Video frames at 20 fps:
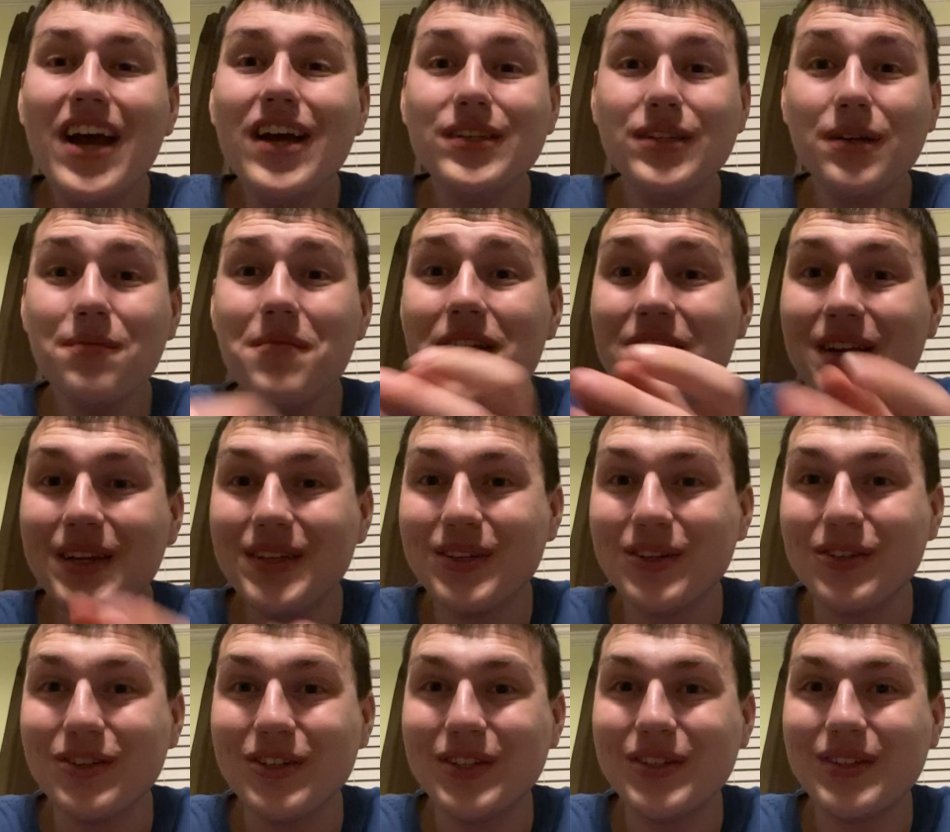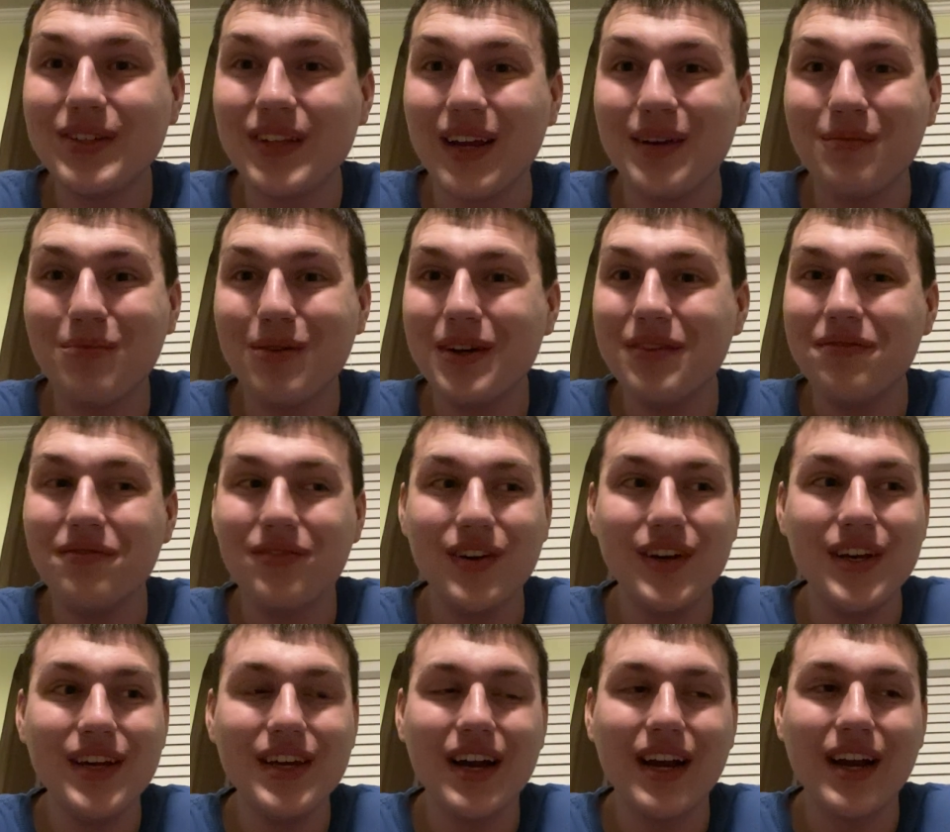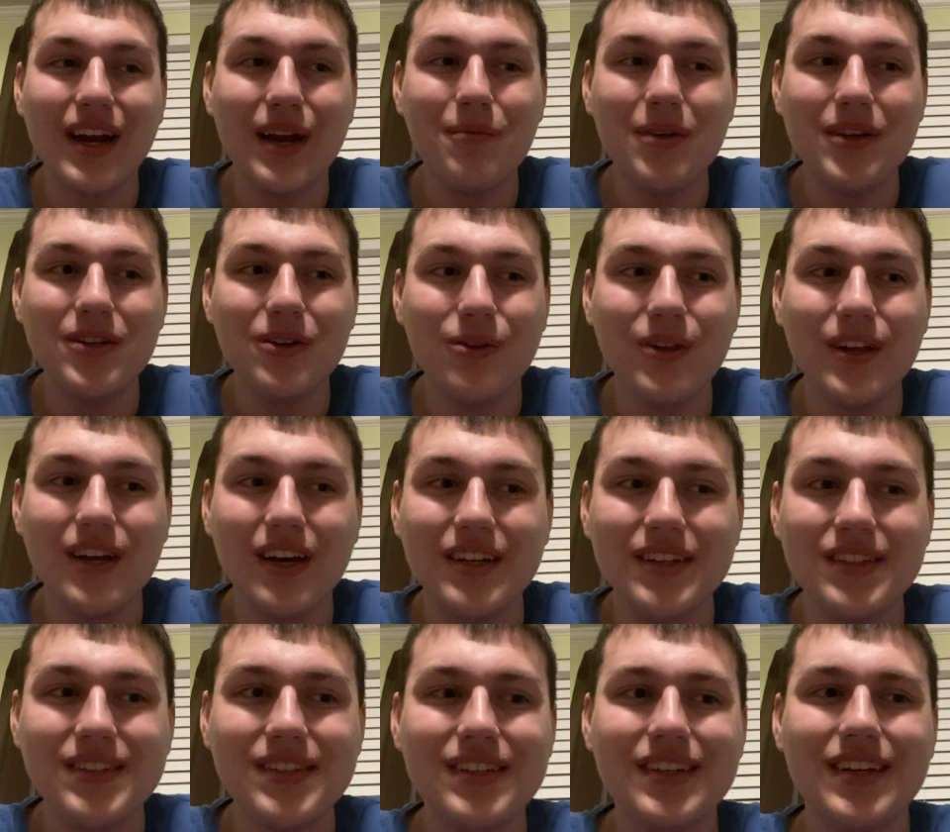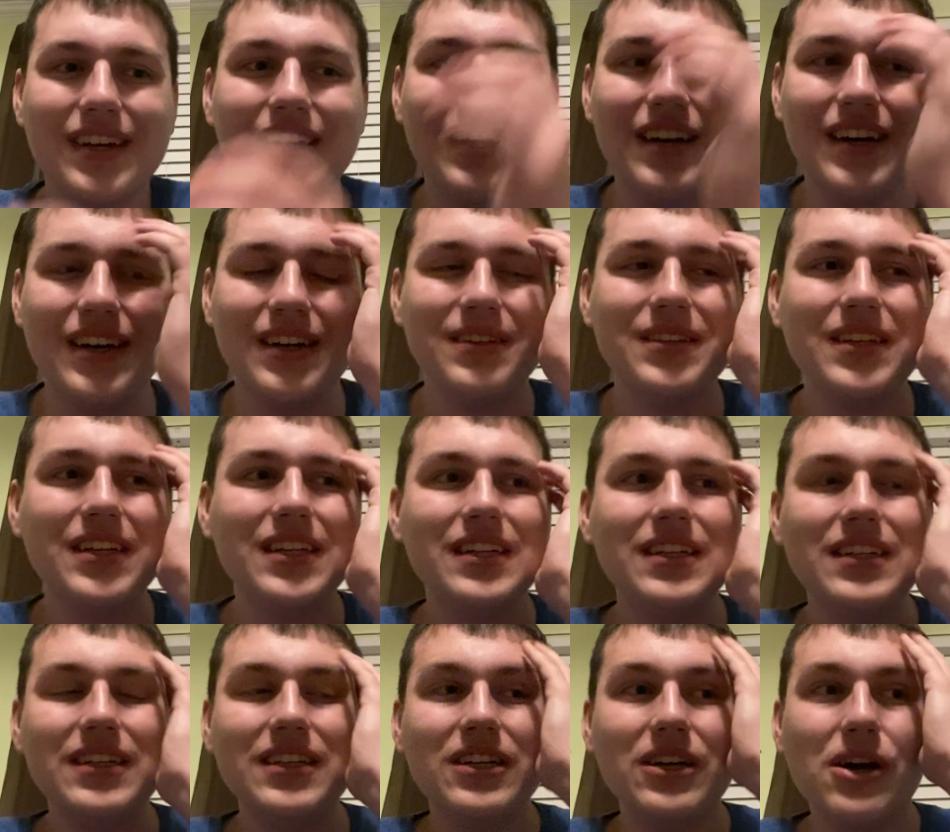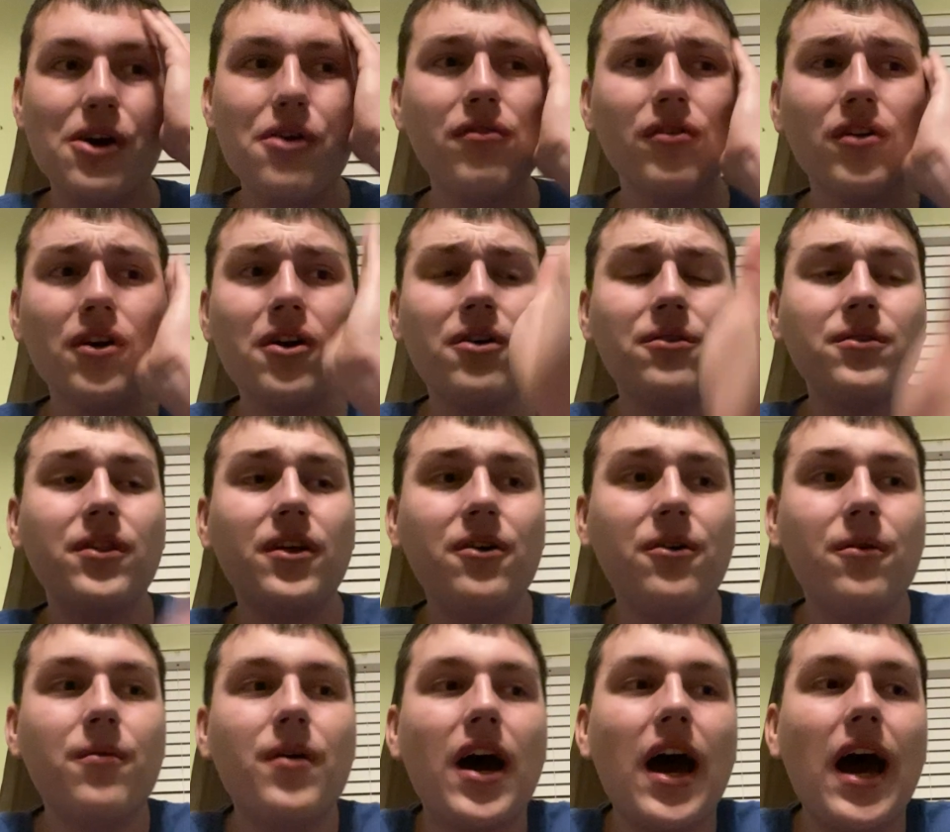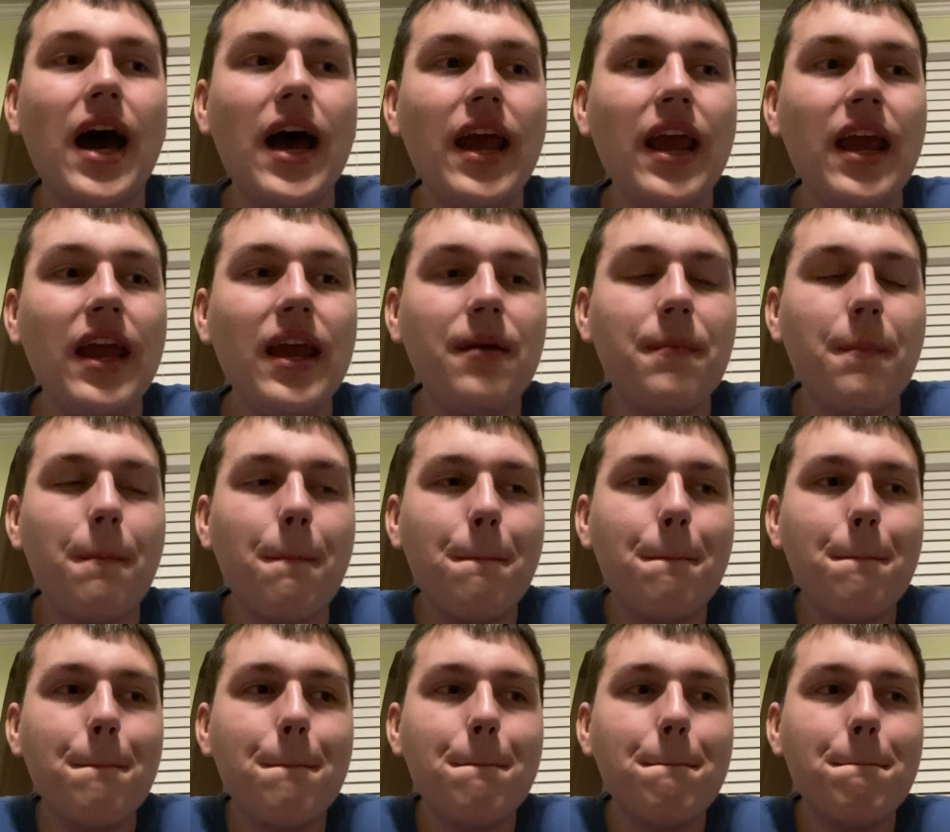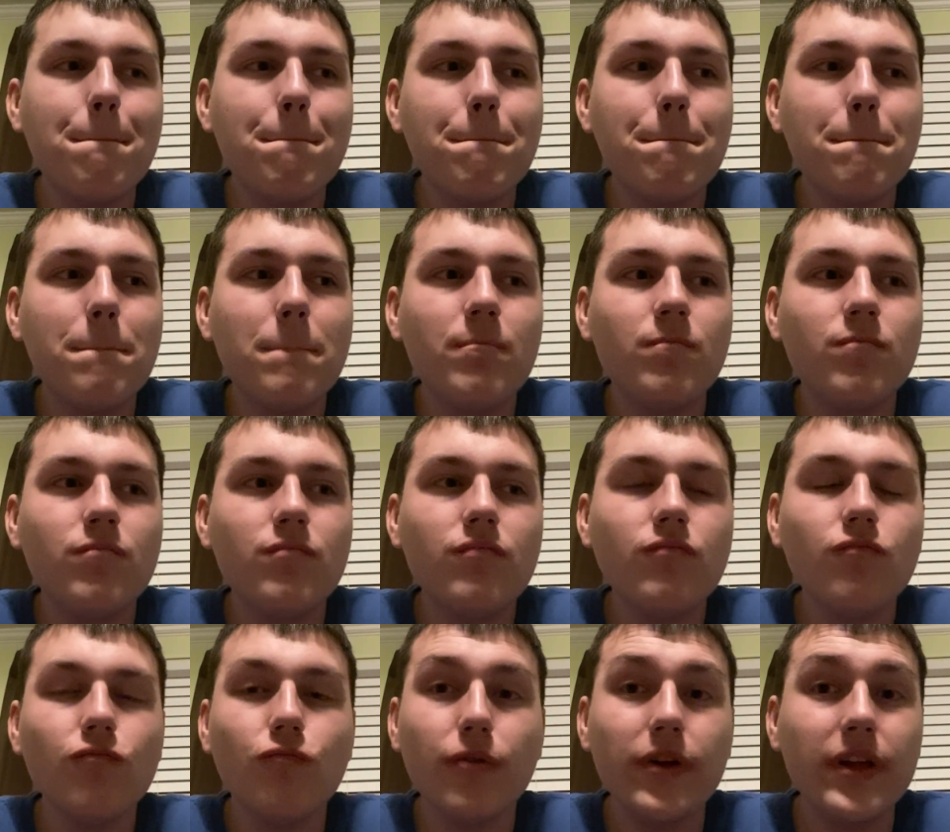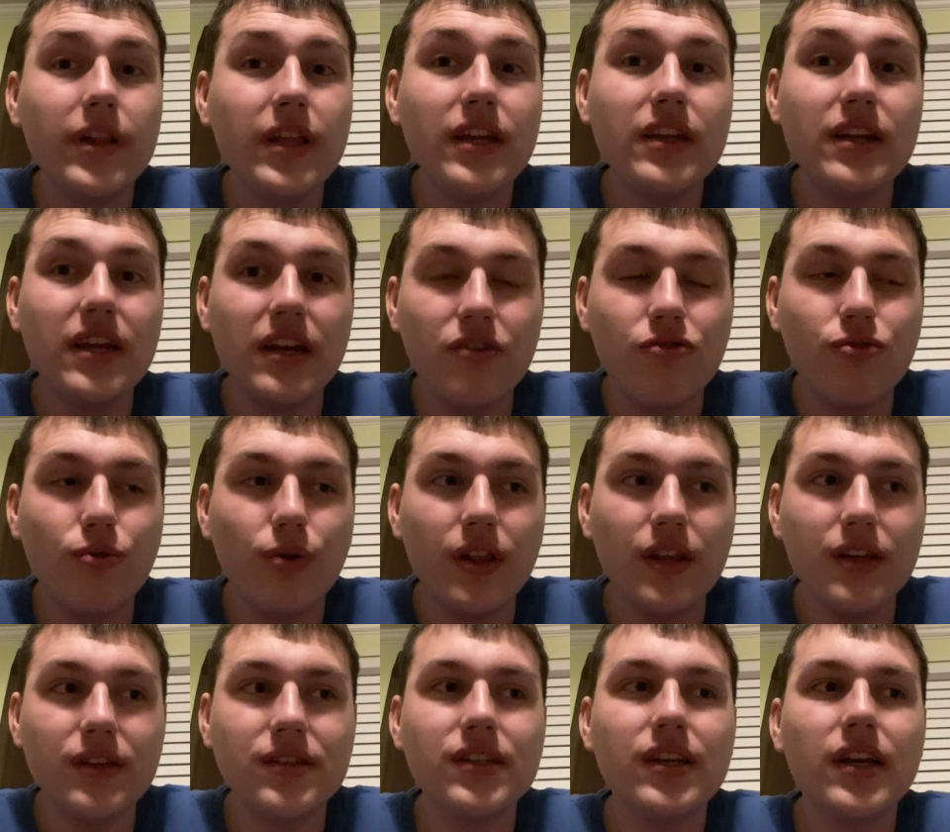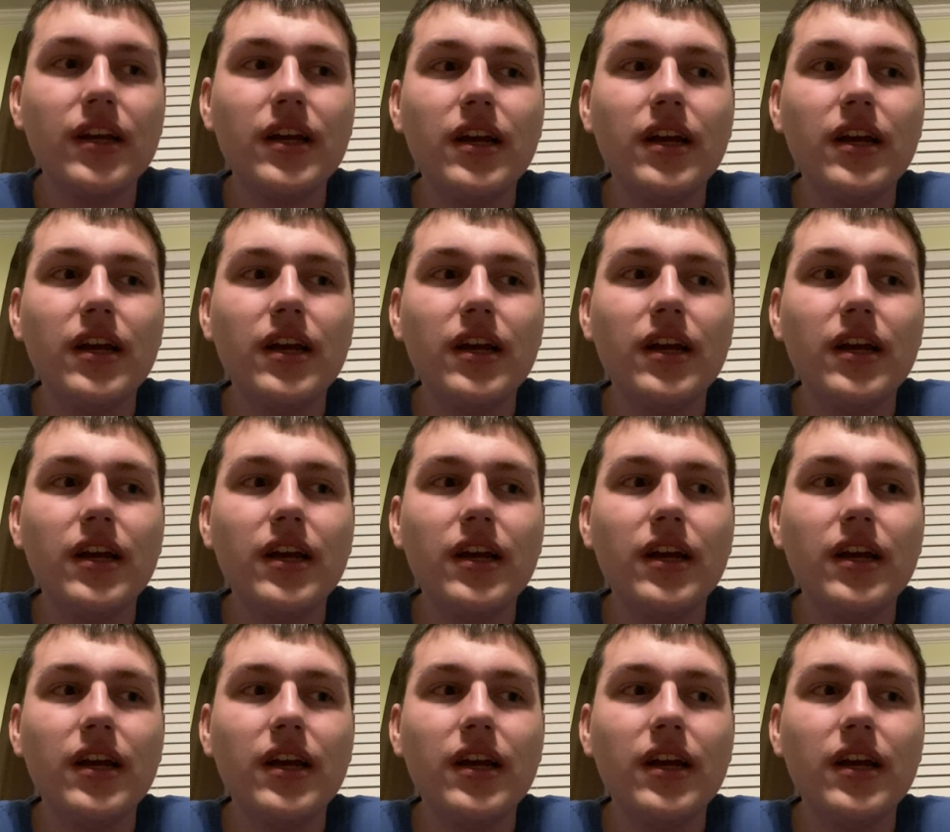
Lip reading: endings are just like pretty funny. I got to be totally honest. Overall, though, I really did enjoy this.